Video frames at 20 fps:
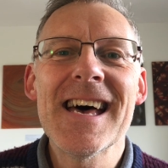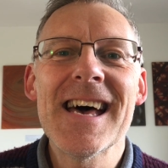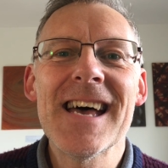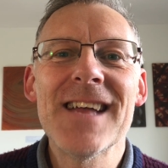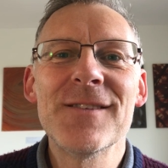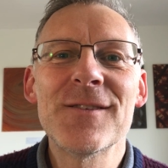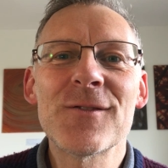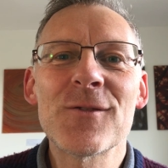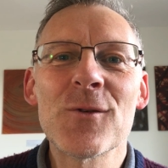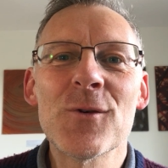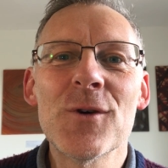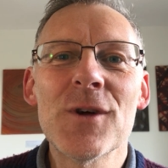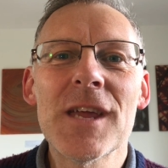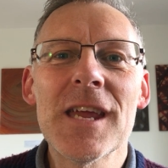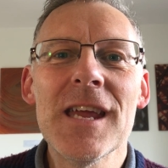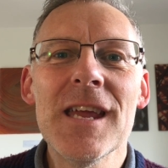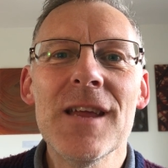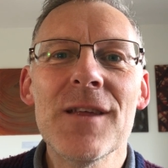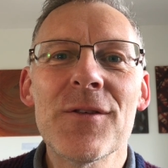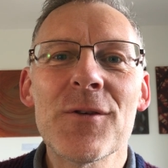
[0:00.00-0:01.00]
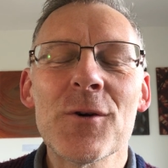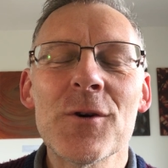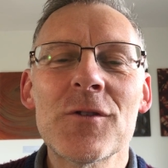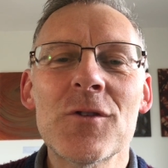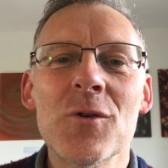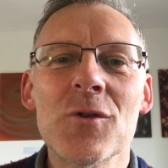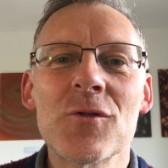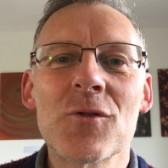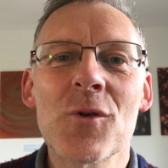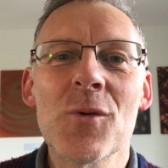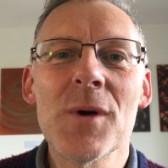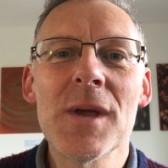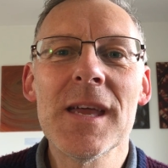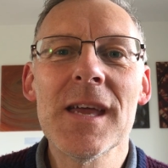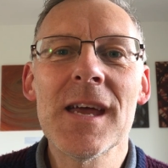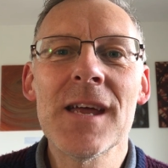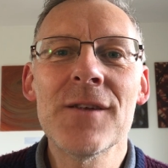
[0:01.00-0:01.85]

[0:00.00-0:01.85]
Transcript: And so he thought it was quite